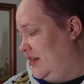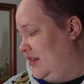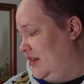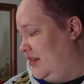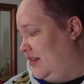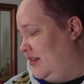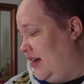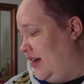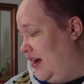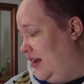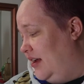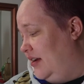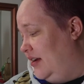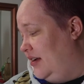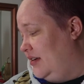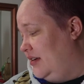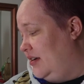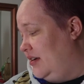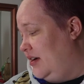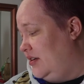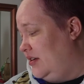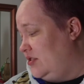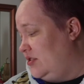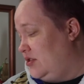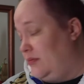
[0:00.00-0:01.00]
then
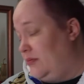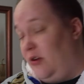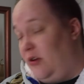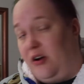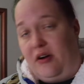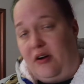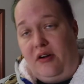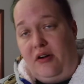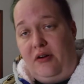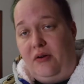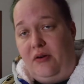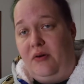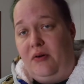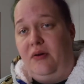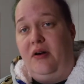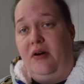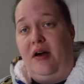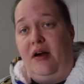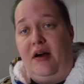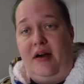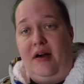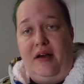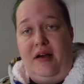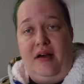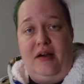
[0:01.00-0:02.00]
tomorrow
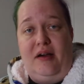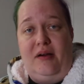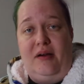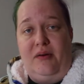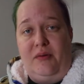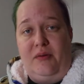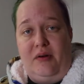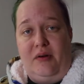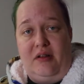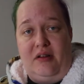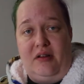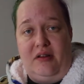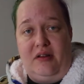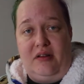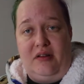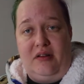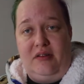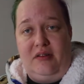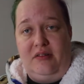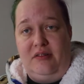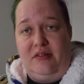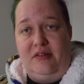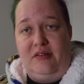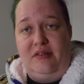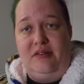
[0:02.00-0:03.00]
I will
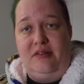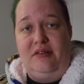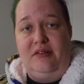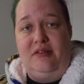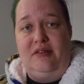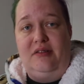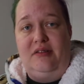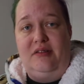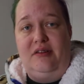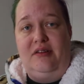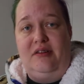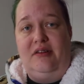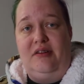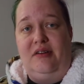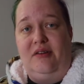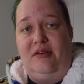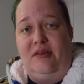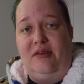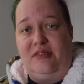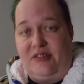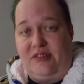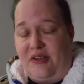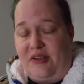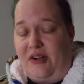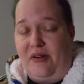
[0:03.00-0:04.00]

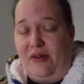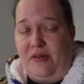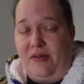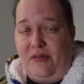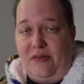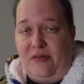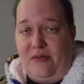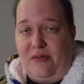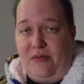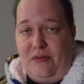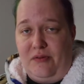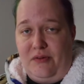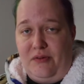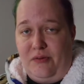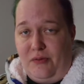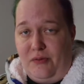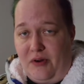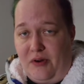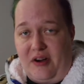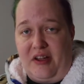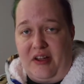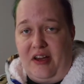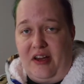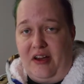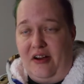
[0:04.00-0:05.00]
start
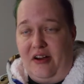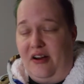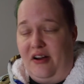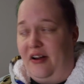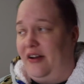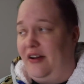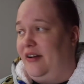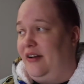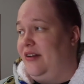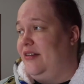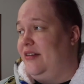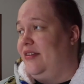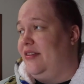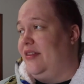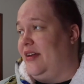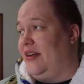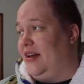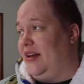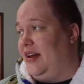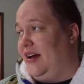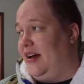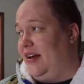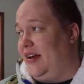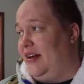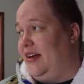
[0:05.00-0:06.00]
working on the
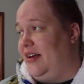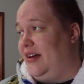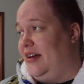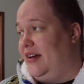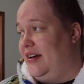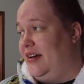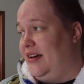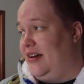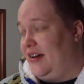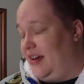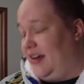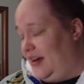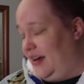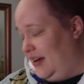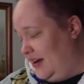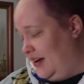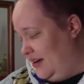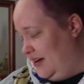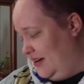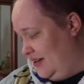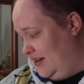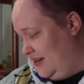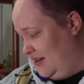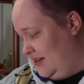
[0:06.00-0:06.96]
lining again.